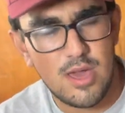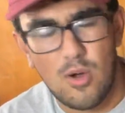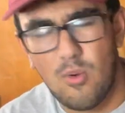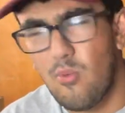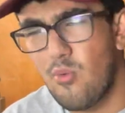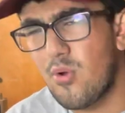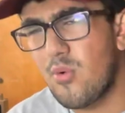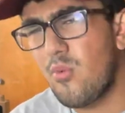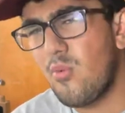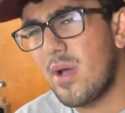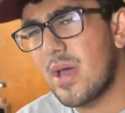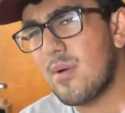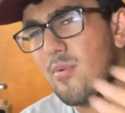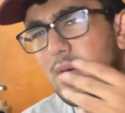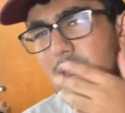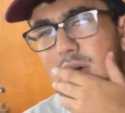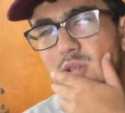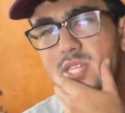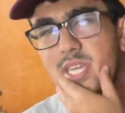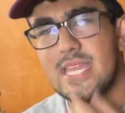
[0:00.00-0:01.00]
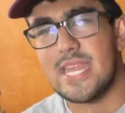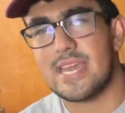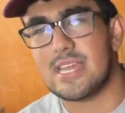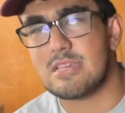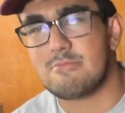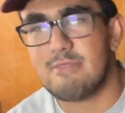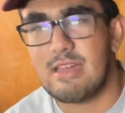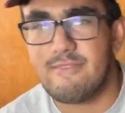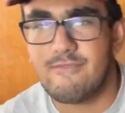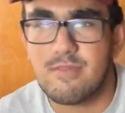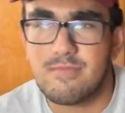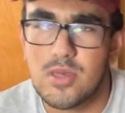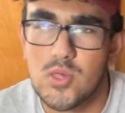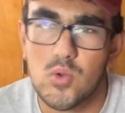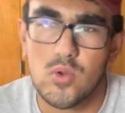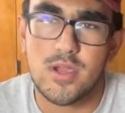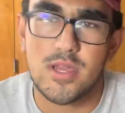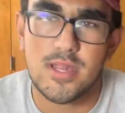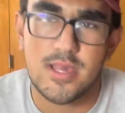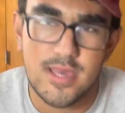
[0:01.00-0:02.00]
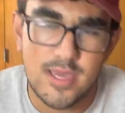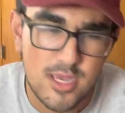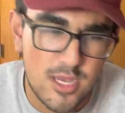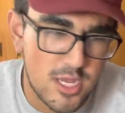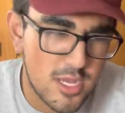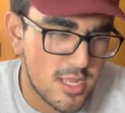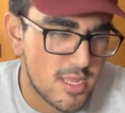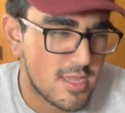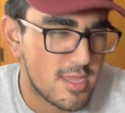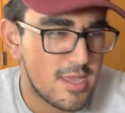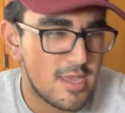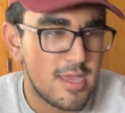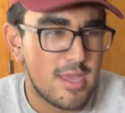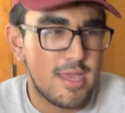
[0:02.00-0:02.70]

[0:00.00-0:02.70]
What else can I expect from this organization?